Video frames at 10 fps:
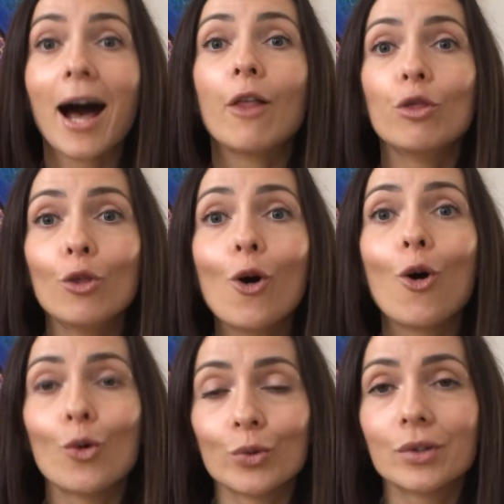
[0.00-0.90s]

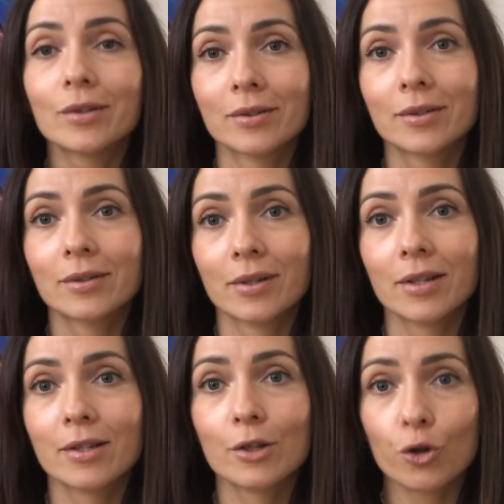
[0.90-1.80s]
unknown
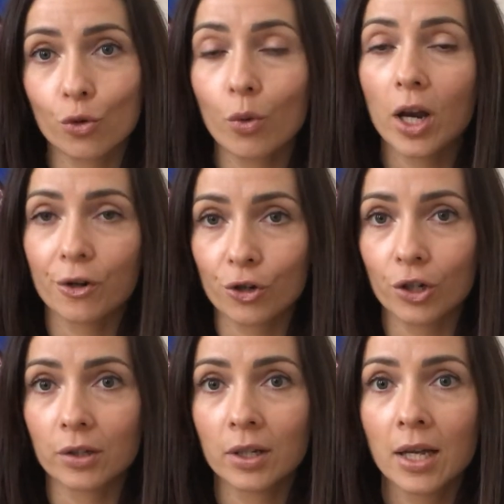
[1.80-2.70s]
situation.